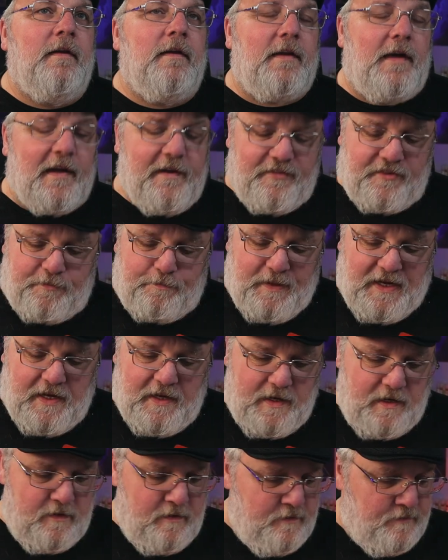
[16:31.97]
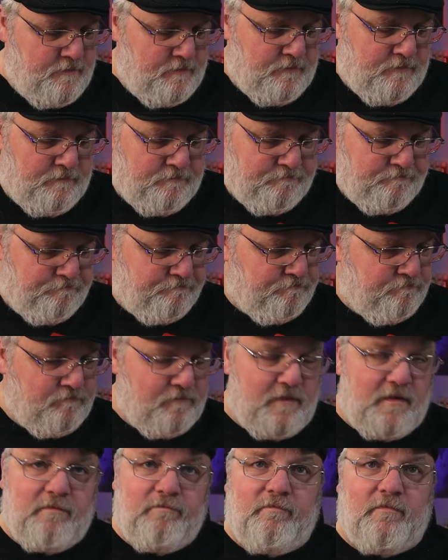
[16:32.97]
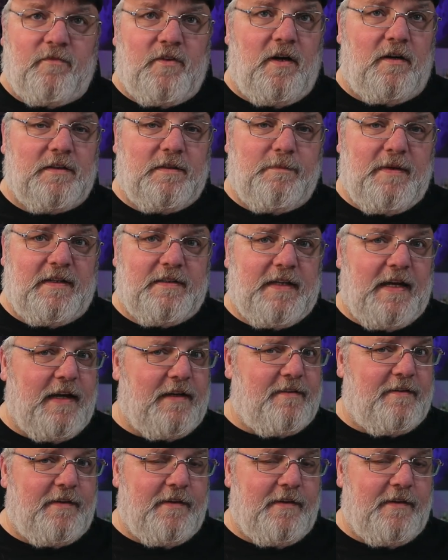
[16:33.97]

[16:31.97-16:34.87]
Lifespan, talked about that.